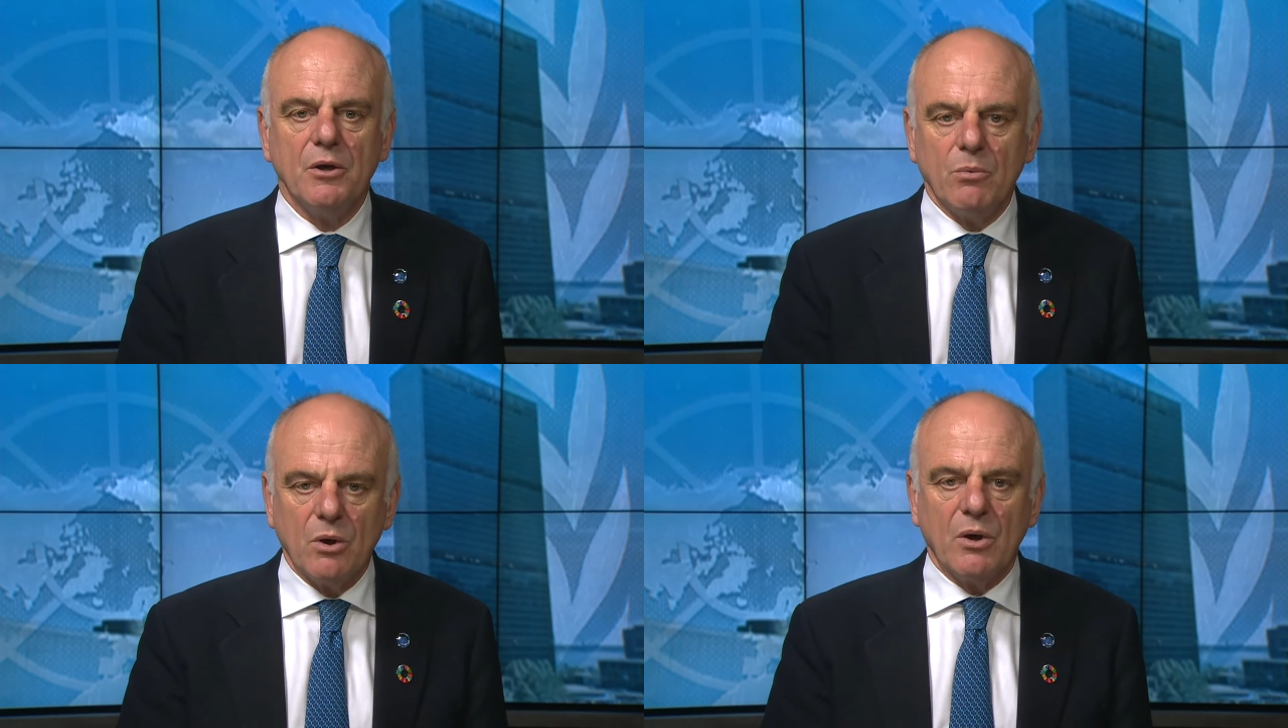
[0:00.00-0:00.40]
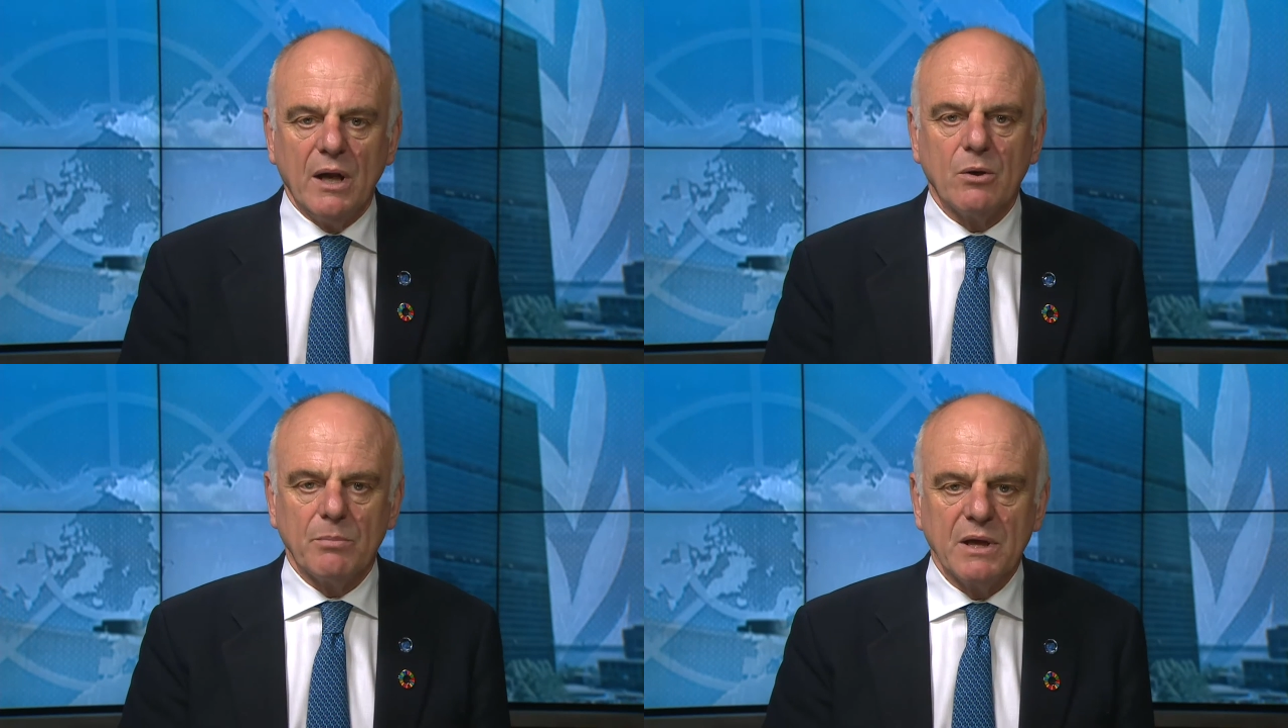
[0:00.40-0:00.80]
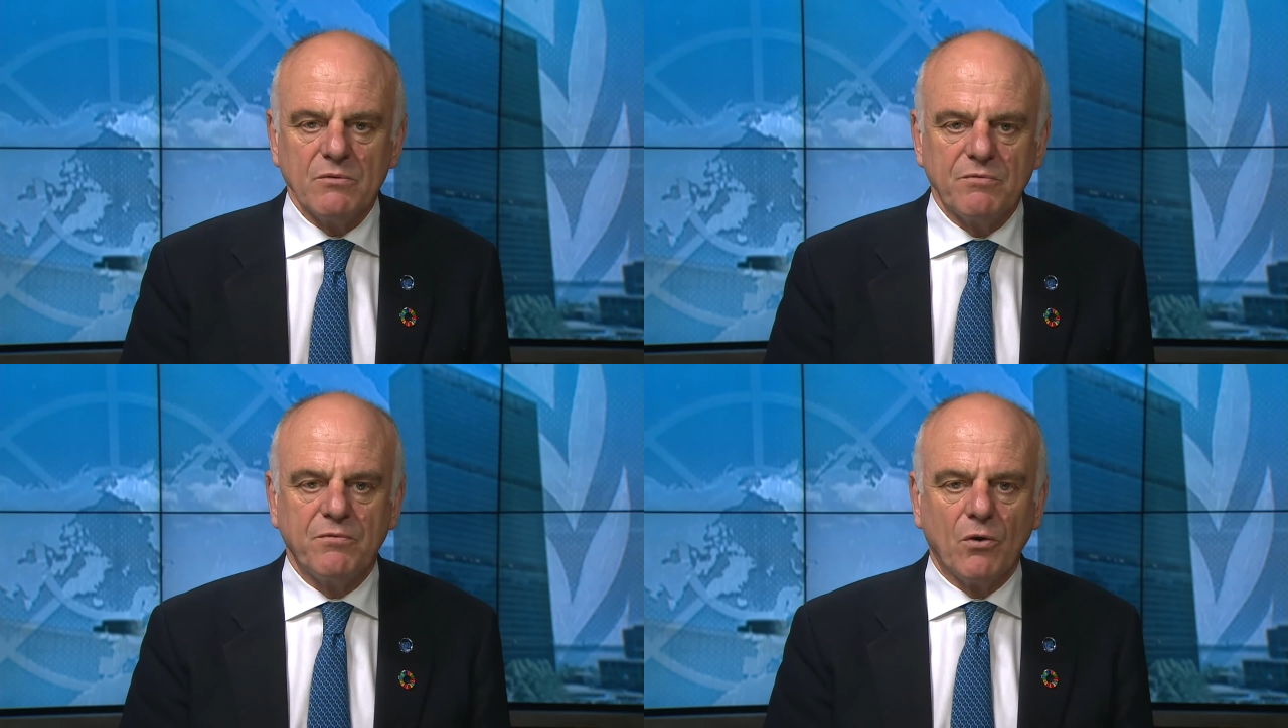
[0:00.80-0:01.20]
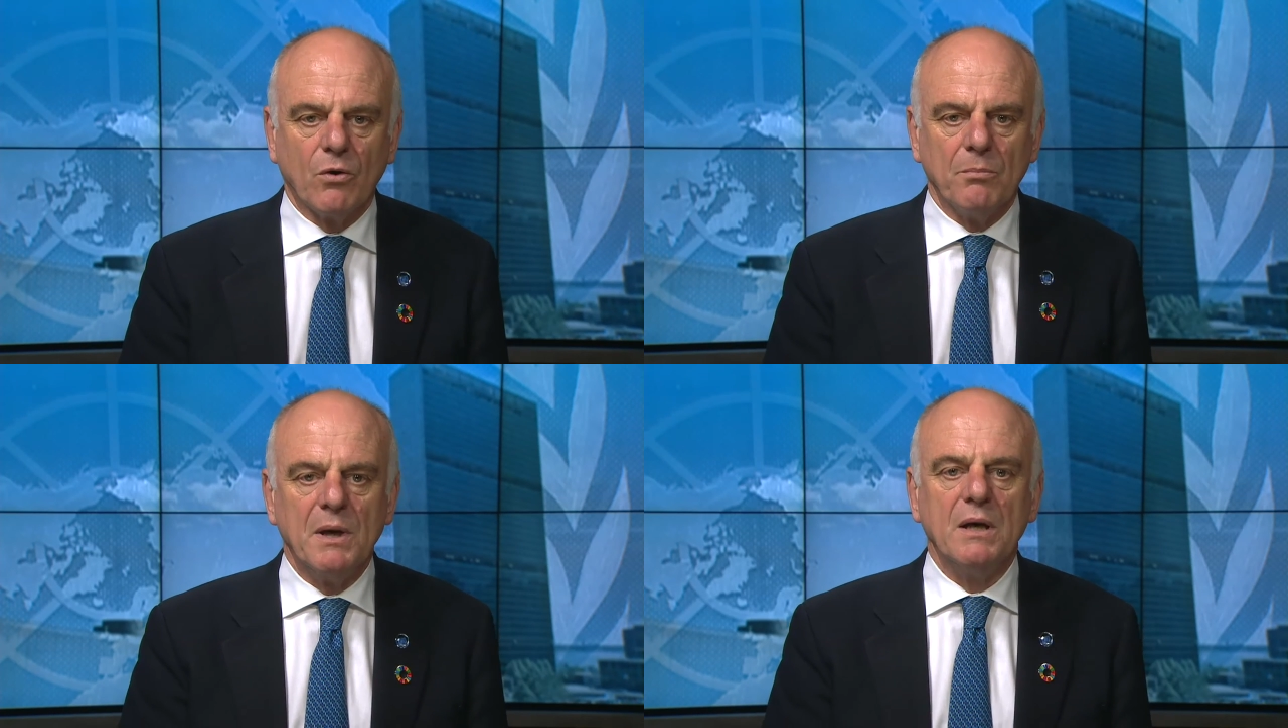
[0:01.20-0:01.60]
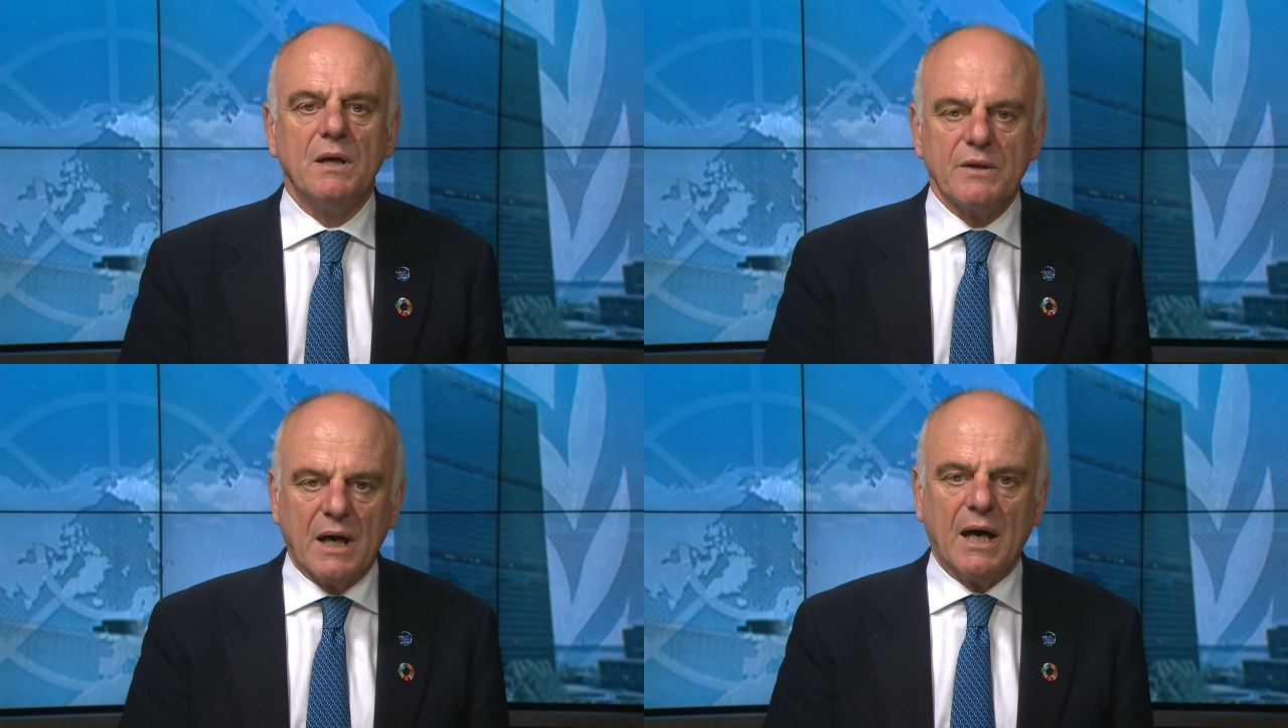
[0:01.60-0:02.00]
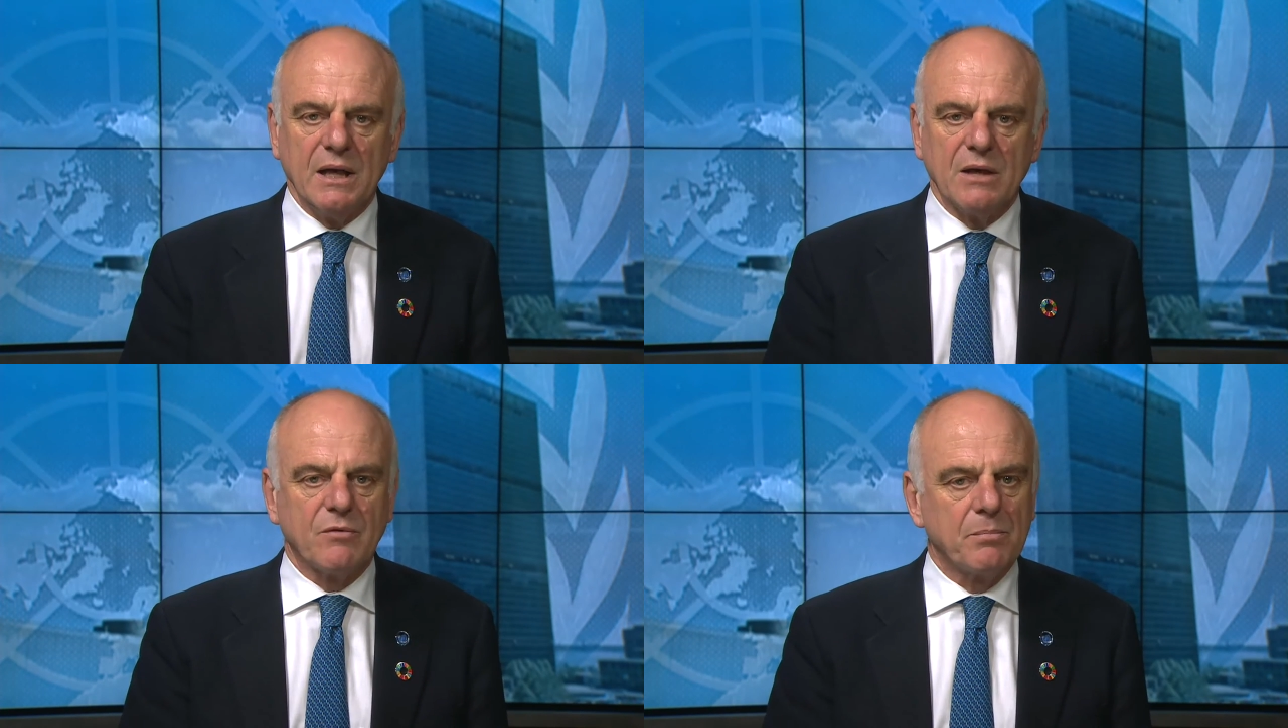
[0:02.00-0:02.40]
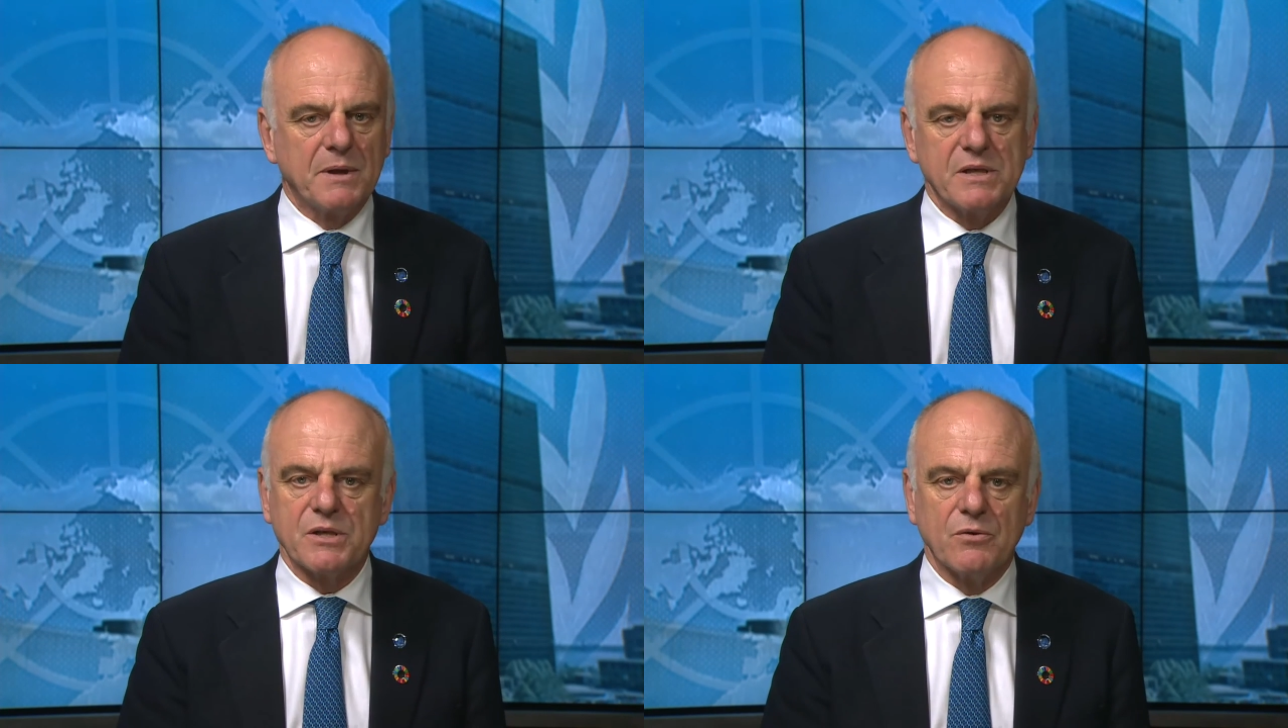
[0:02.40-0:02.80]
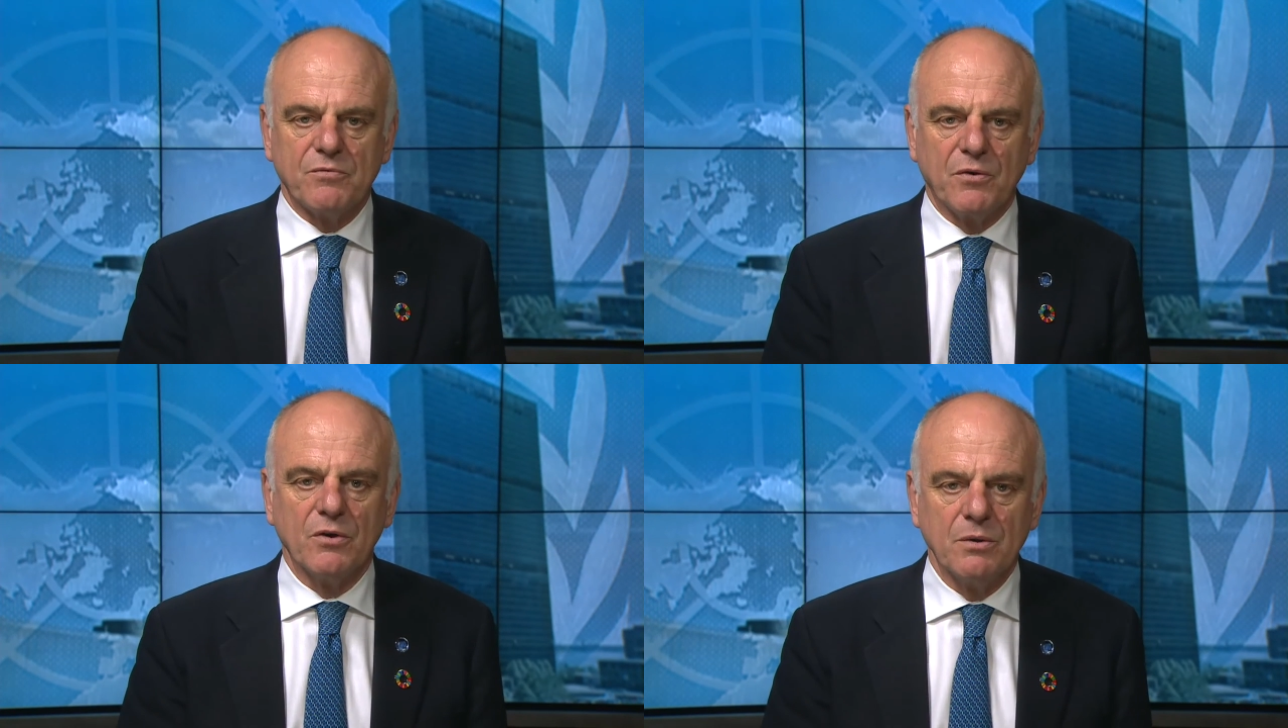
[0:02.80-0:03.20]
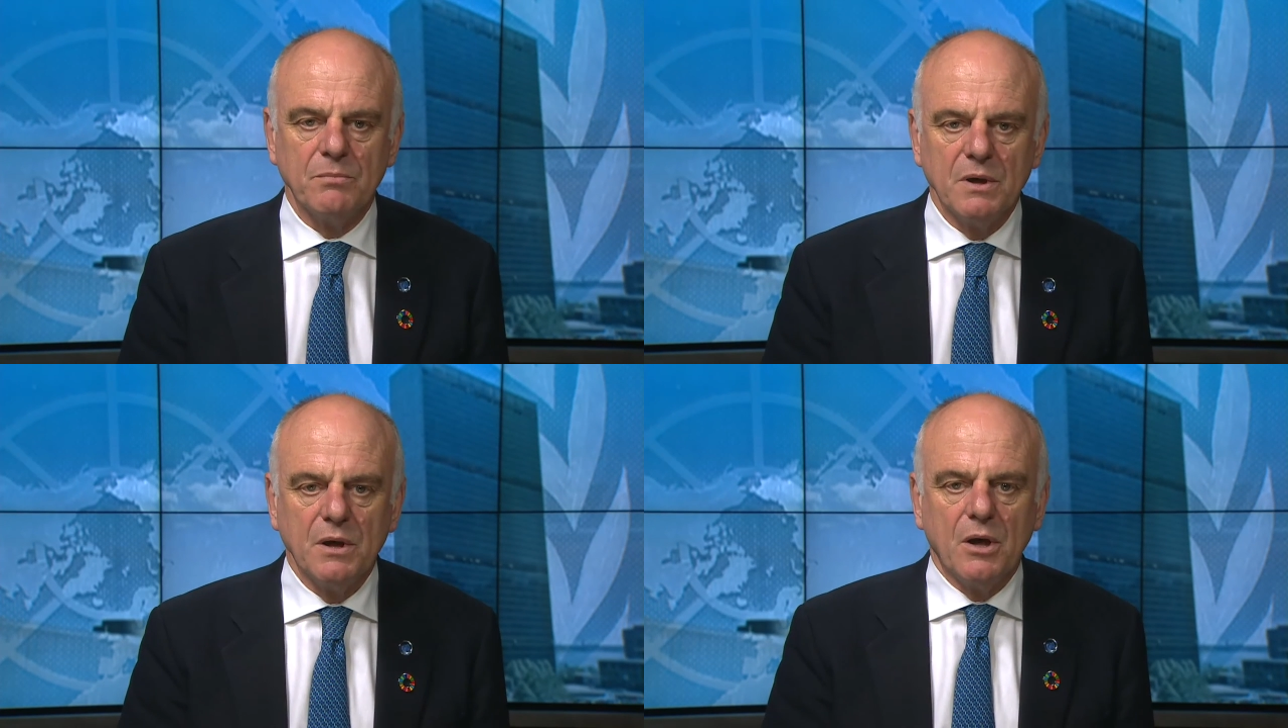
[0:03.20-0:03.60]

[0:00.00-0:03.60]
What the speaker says: will help inform the high-level political forum